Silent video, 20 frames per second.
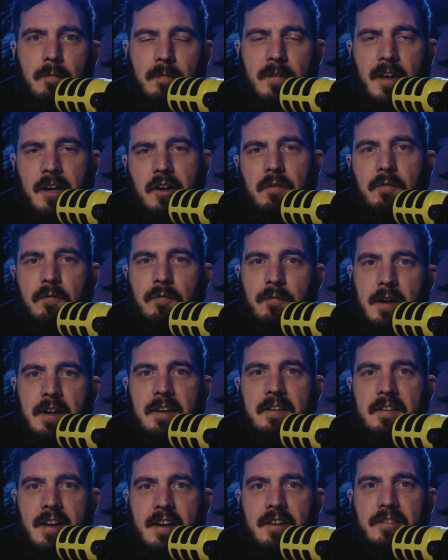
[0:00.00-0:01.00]
that could fit
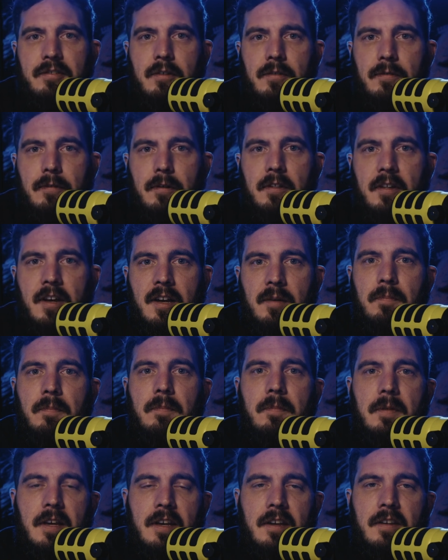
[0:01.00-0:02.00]
nicely for them
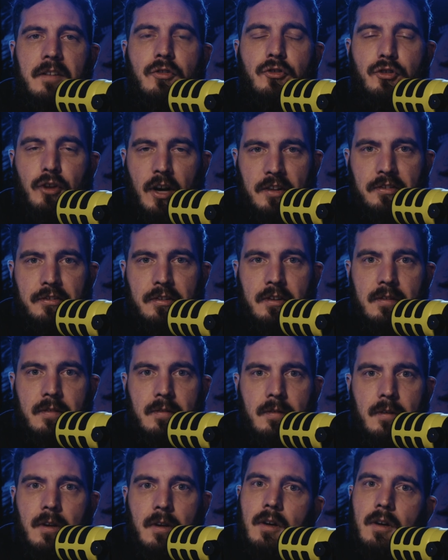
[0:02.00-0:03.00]
is Johnson
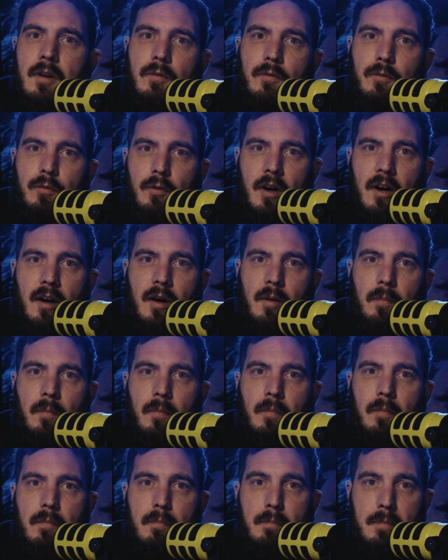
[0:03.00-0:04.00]

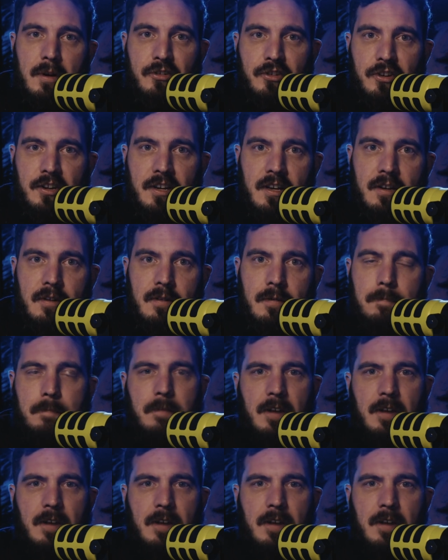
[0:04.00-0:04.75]
from Michigan.